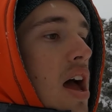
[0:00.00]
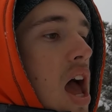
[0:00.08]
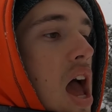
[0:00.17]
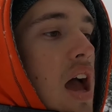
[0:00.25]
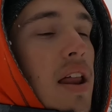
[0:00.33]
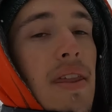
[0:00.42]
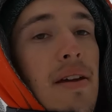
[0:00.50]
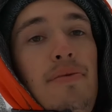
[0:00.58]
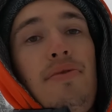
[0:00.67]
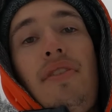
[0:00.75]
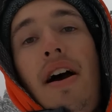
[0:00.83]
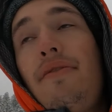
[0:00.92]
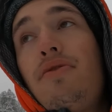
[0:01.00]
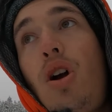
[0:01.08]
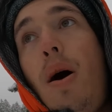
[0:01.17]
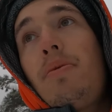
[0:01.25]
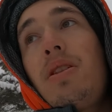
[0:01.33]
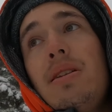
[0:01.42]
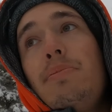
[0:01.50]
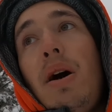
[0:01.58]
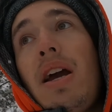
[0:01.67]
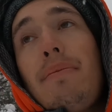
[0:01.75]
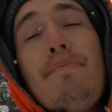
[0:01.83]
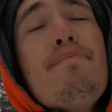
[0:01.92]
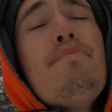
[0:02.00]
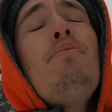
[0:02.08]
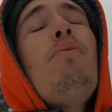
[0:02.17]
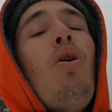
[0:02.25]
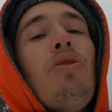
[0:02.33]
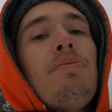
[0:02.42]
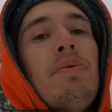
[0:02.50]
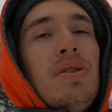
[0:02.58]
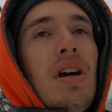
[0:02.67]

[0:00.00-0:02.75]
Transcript: And I've dropped this bike multiple